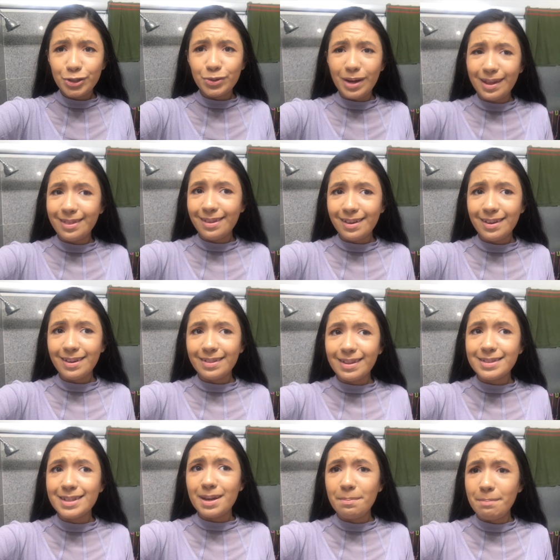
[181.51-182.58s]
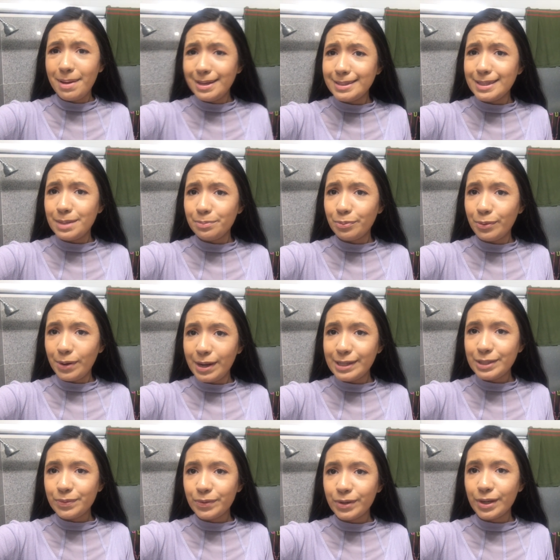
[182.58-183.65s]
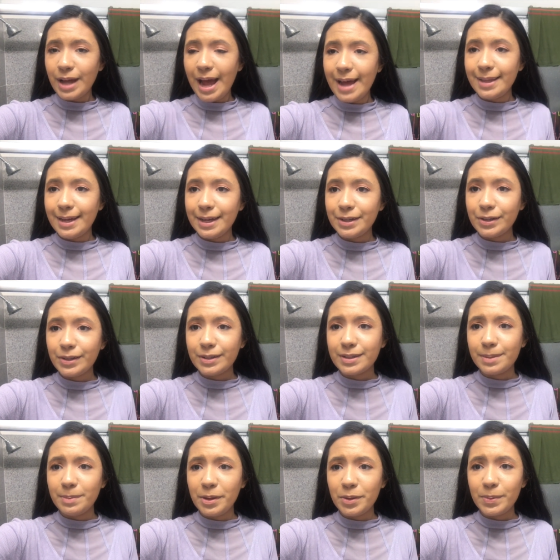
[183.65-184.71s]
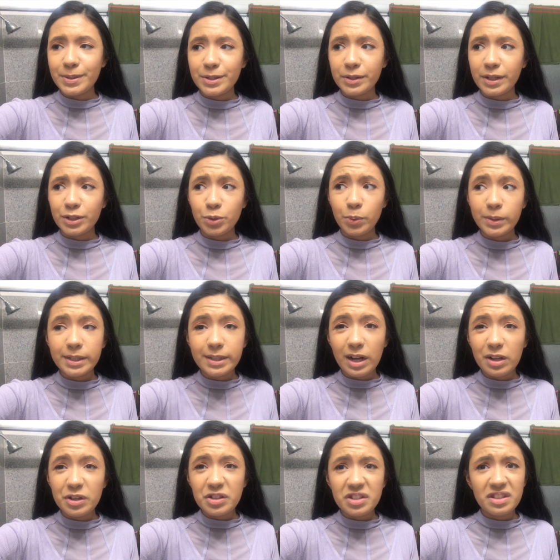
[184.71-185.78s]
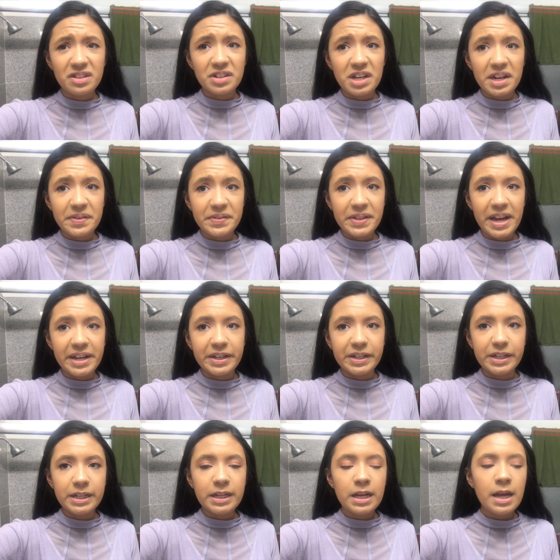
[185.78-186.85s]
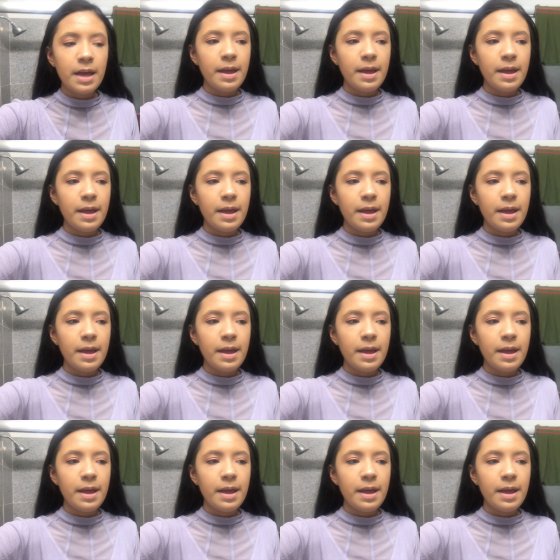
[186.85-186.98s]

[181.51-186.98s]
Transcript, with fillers: so I think that's an amazing price for a highlighter. Some other ones are like $20, and they're not even that good.